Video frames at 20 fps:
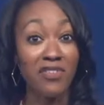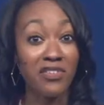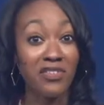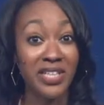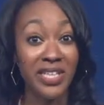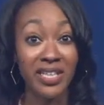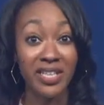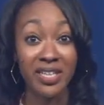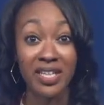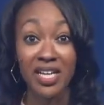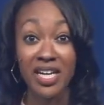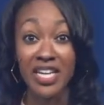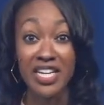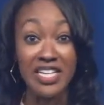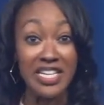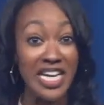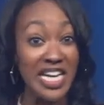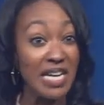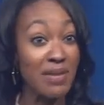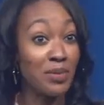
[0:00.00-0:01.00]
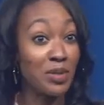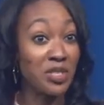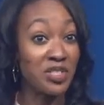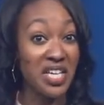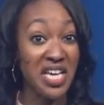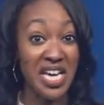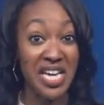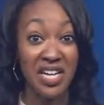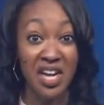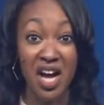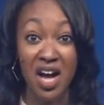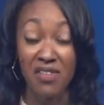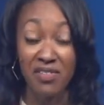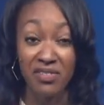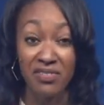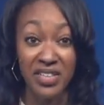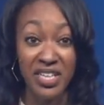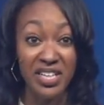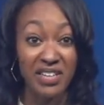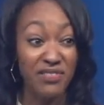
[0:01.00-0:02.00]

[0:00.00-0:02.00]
of it, neighbors ate off of it.